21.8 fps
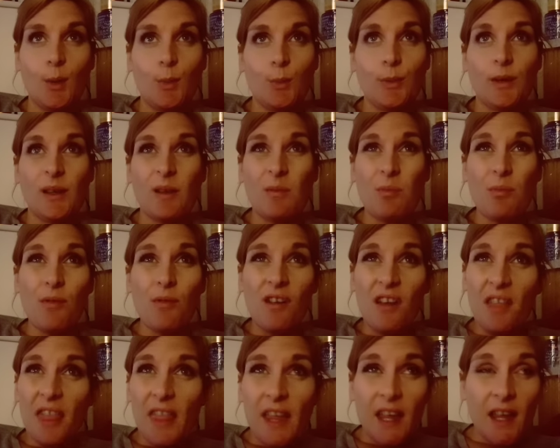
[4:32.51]
Big
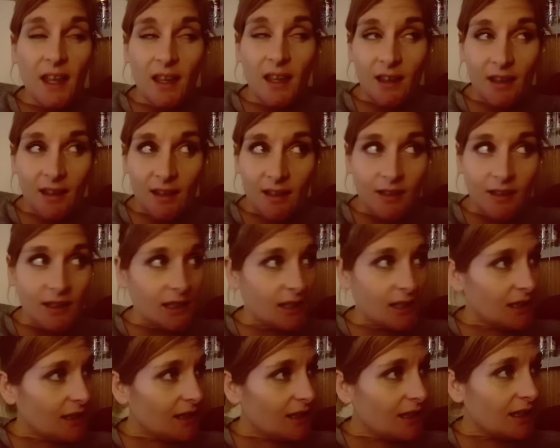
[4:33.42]
Brother,
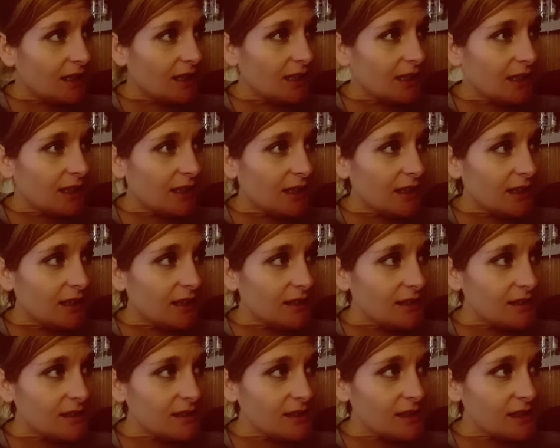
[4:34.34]

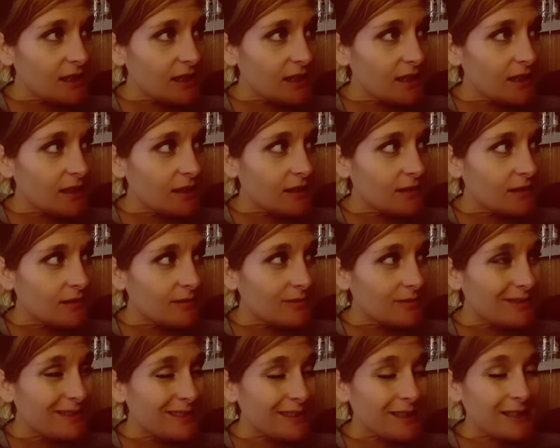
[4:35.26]
and
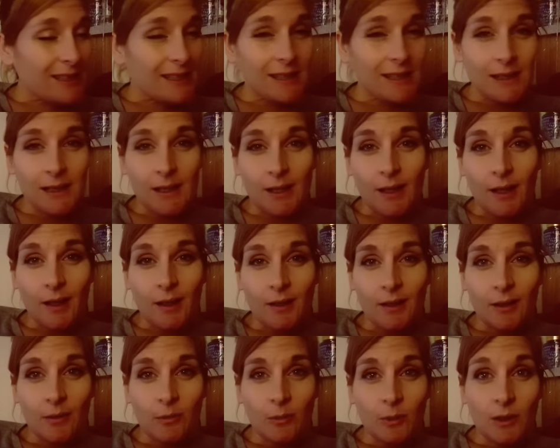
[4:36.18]
yeah,
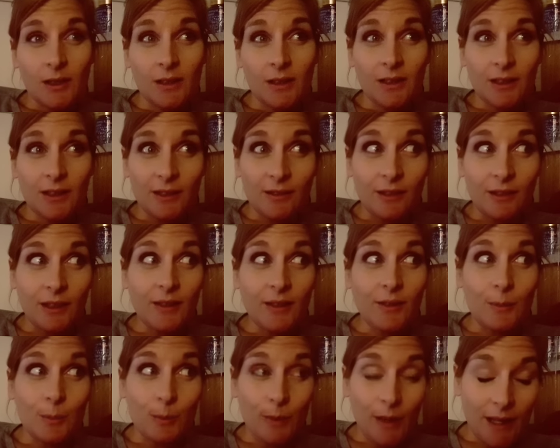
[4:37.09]
kind of ready
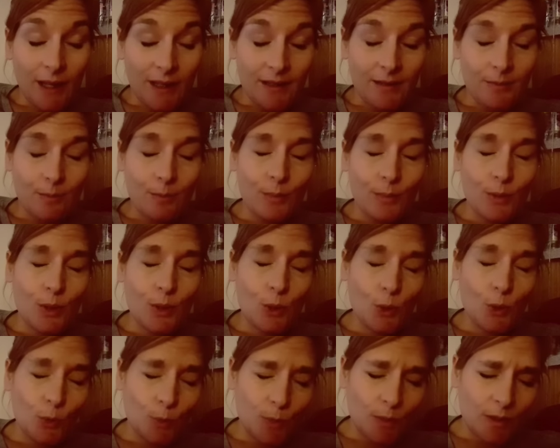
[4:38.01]
for bed. I'm
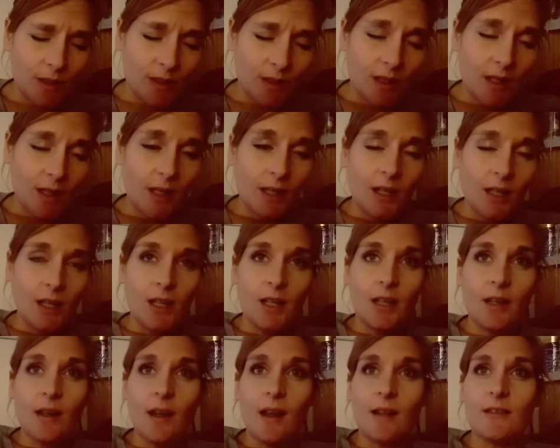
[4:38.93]
pooped.
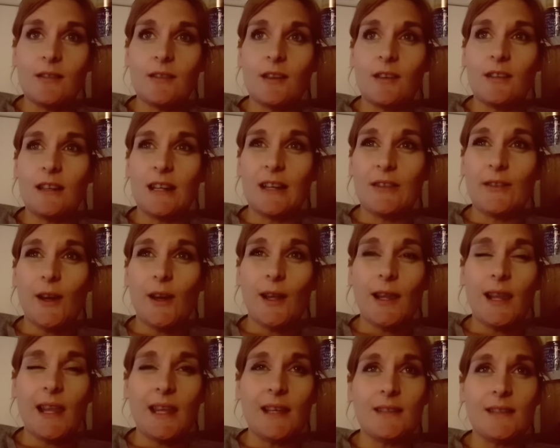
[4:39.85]
Don't have our
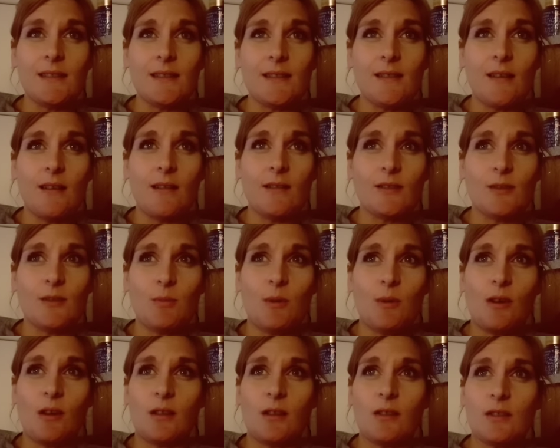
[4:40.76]
late start
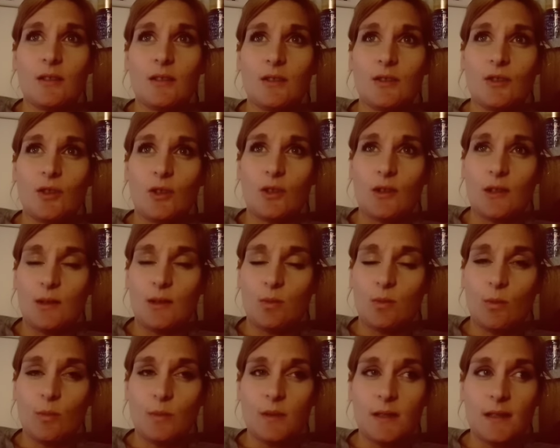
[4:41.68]
tomorrow because John
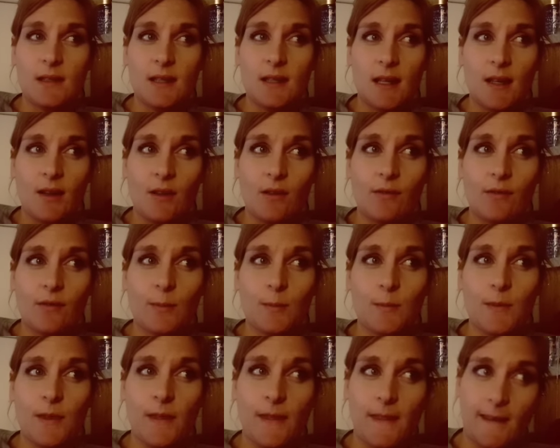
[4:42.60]
swapped his day off
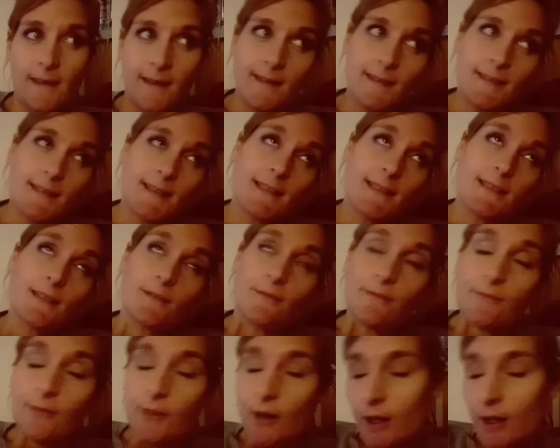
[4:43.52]
from Thursday to
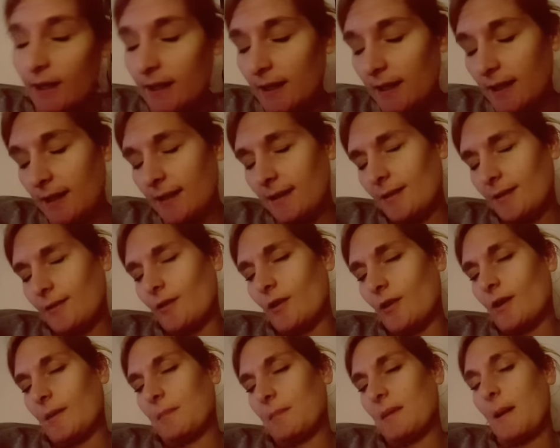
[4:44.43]
Friday, so I've
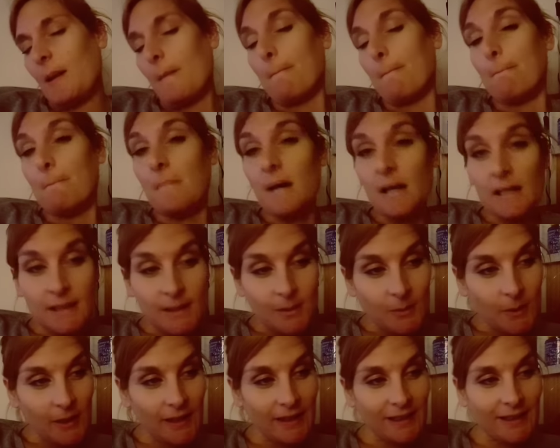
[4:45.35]
got to be a bus
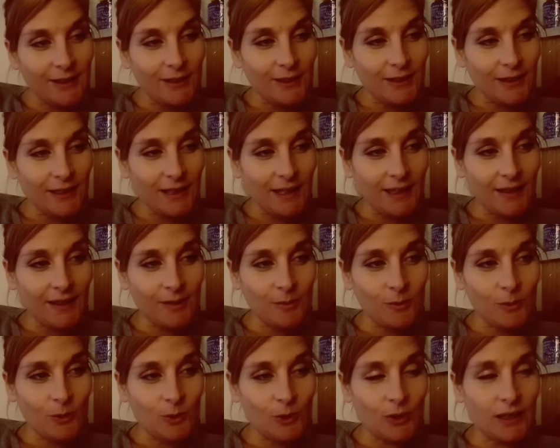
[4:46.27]
wanker again in the
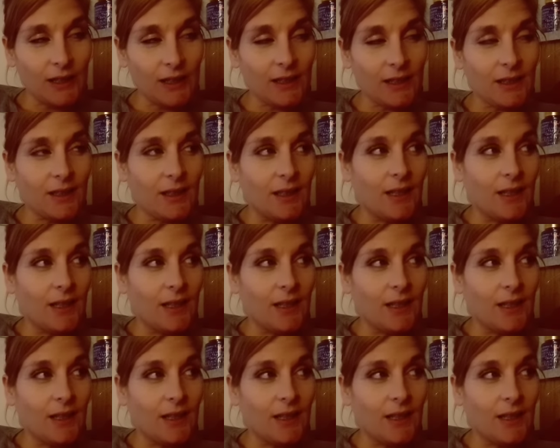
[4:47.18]
morning.